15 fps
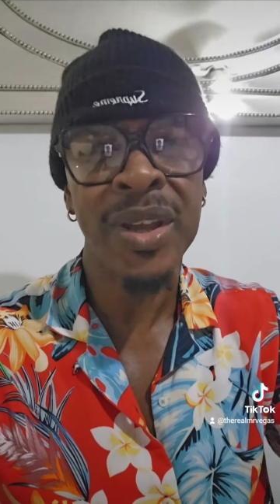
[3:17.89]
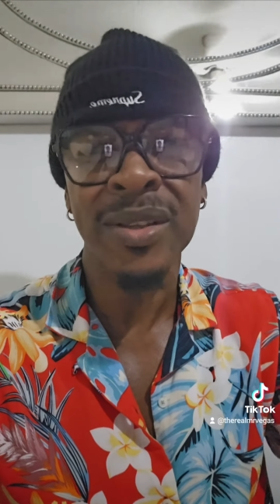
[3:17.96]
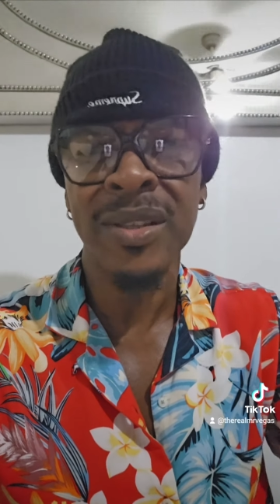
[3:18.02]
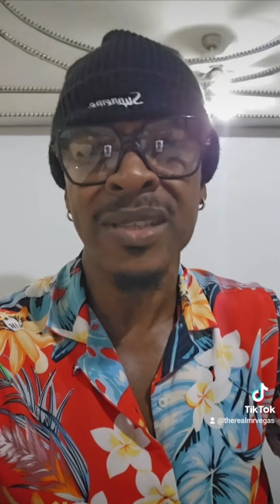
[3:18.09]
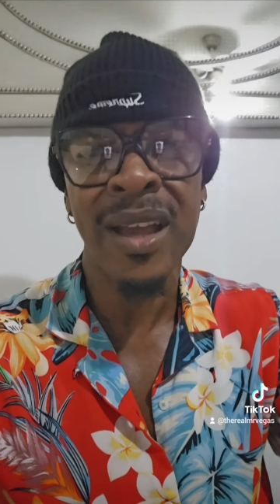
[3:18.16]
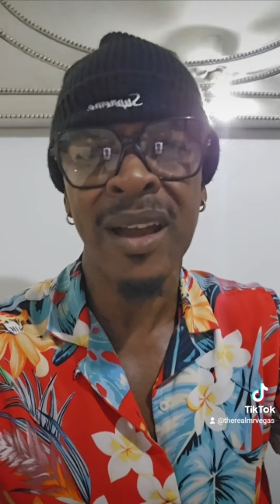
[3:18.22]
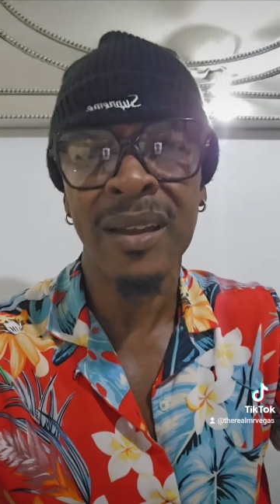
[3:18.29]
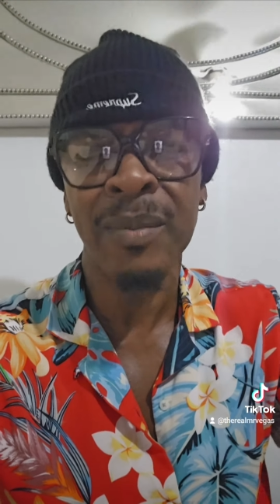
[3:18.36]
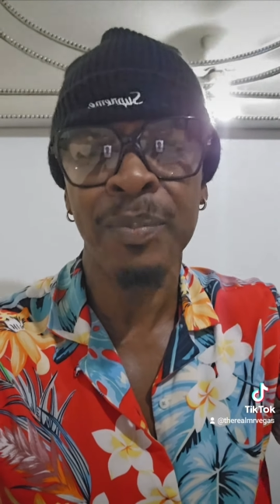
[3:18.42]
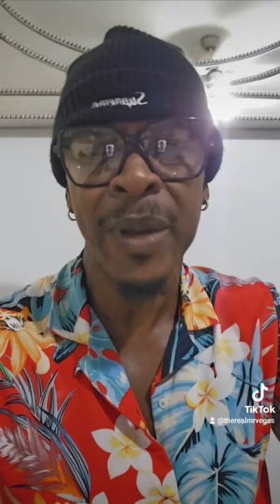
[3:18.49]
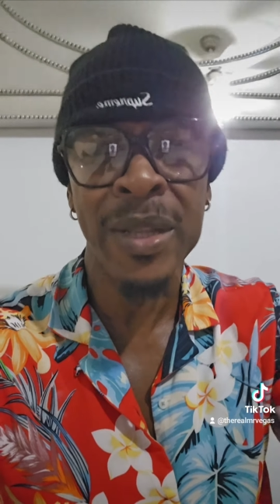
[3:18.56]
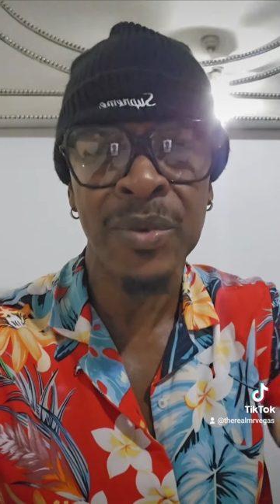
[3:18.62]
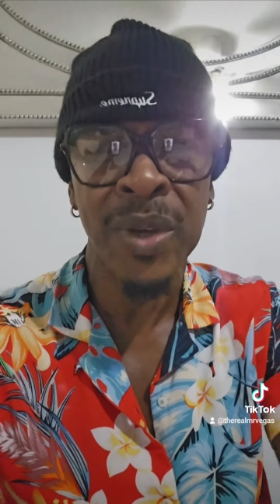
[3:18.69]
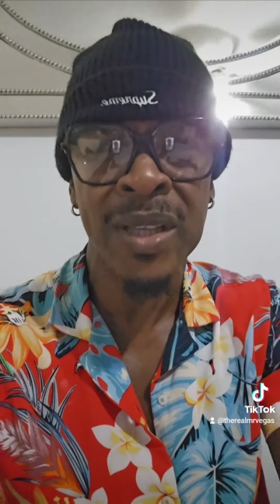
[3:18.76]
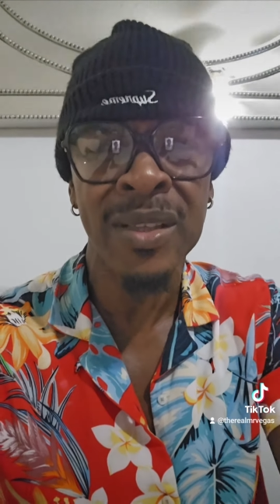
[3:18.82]
trying to talk in
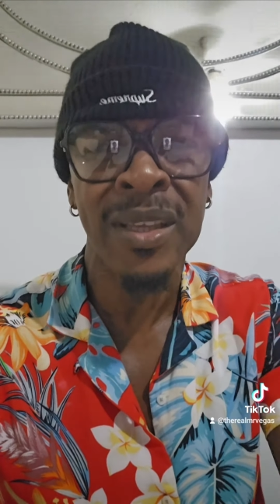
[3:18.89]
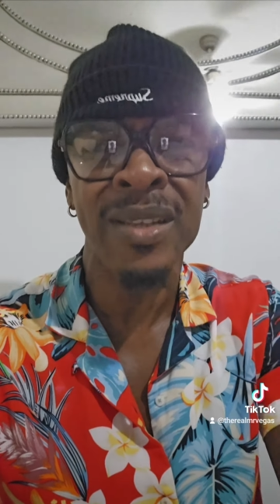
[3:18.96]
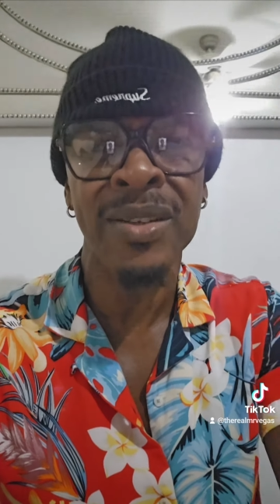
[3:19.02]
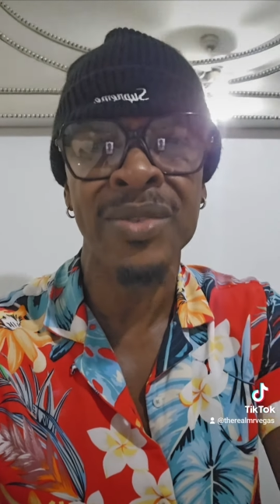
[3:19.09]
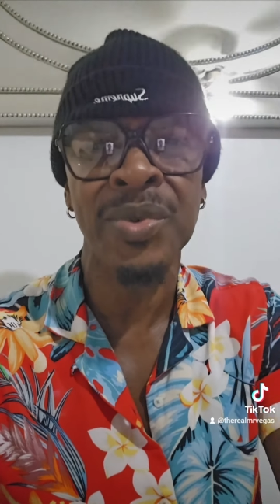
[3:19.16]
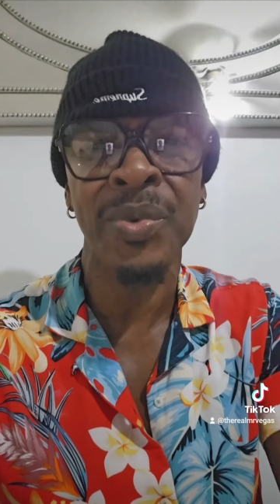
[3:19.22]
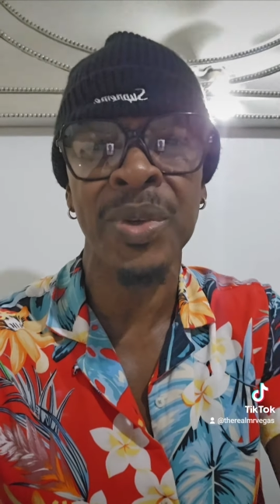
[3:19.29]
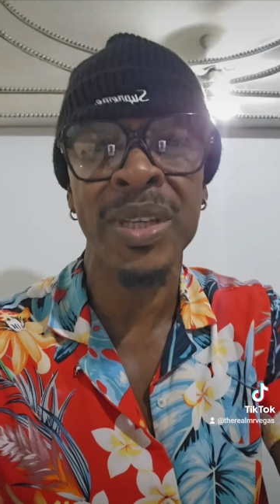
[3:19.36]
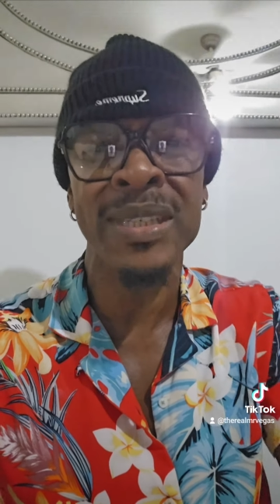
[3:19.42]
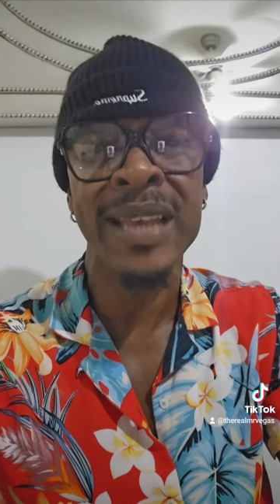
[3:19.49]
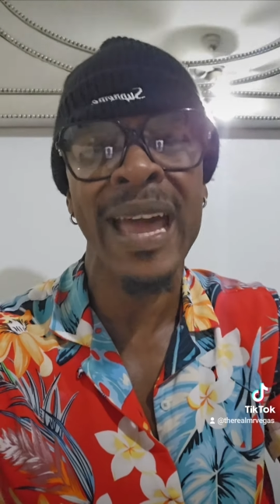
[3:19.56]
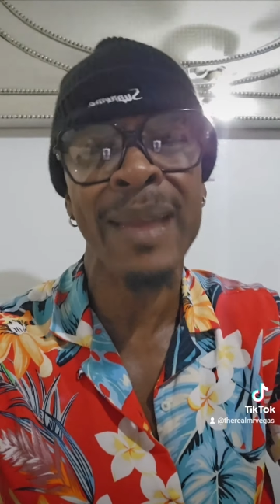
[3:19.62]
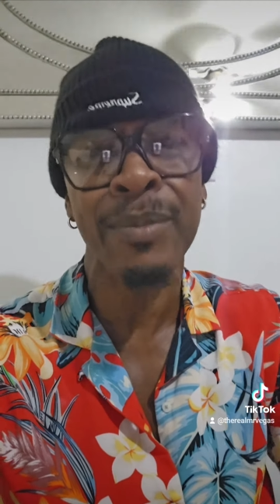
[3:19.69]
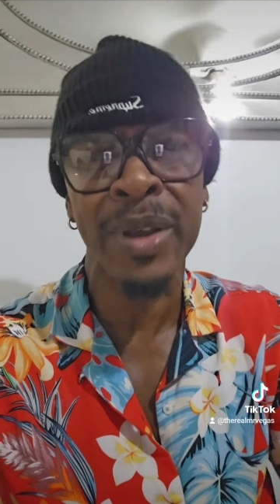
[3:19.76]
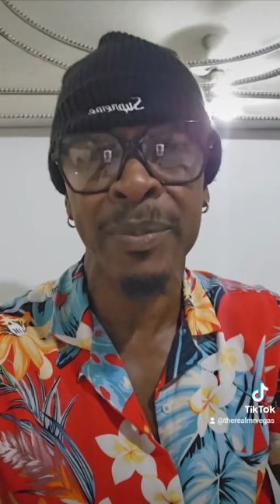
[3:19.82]
patois, with
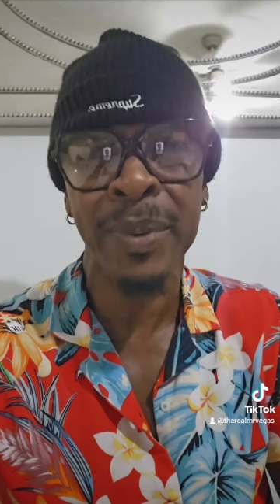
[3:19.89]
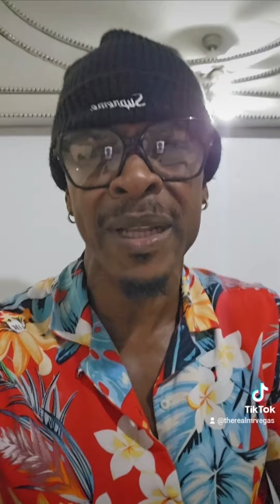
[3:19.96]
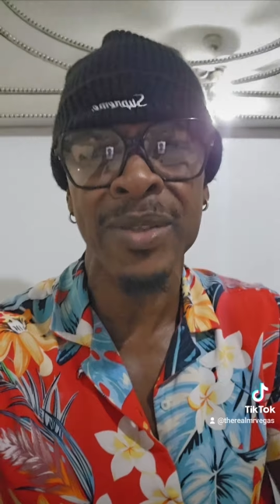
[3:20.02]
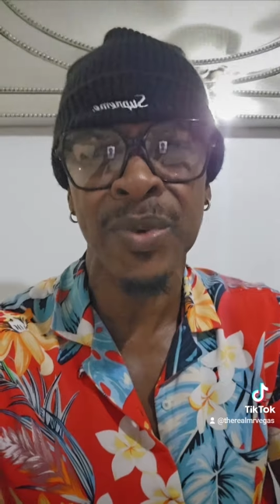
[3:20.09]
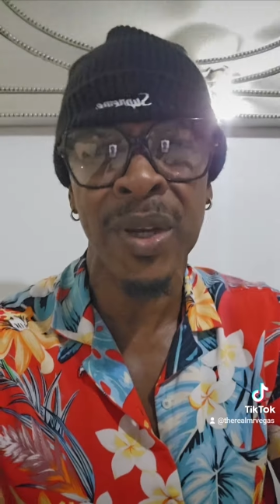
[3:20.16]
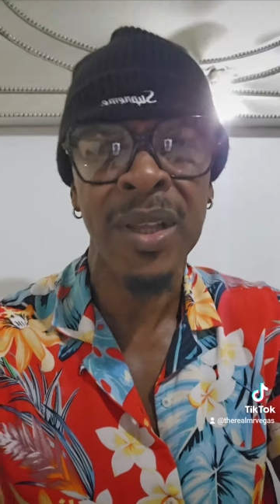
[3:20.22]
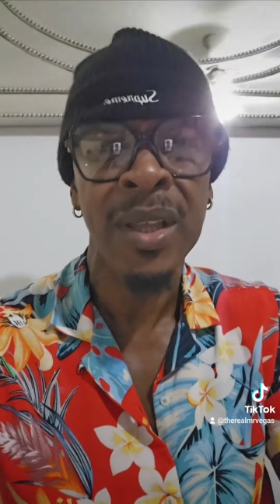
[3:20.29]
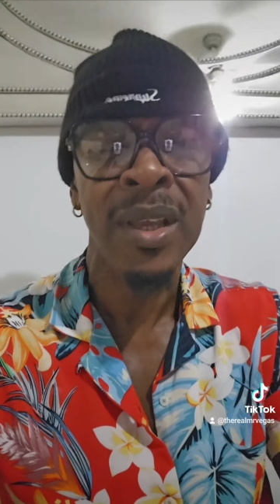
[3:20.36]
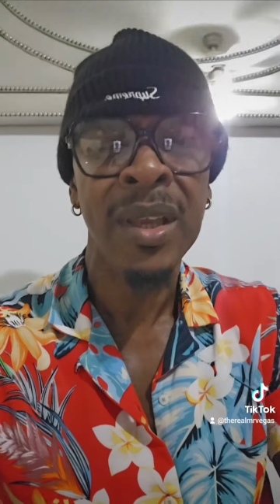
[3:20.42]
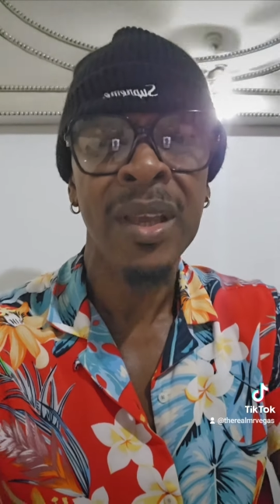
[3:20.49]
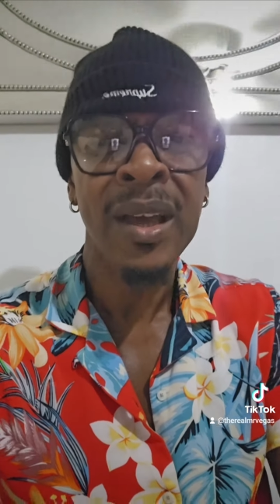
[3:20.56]
his hybrid patois.